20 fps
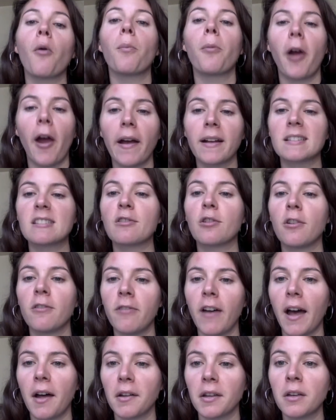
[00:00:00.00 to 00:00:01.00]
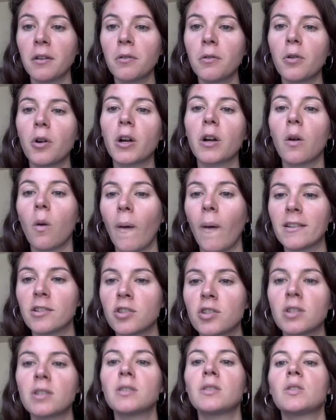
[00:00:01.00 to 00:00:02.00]
practical value or
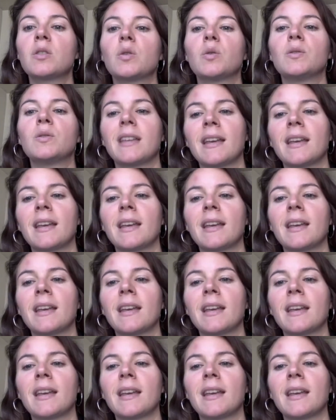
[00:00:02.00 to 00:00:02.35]
questions whose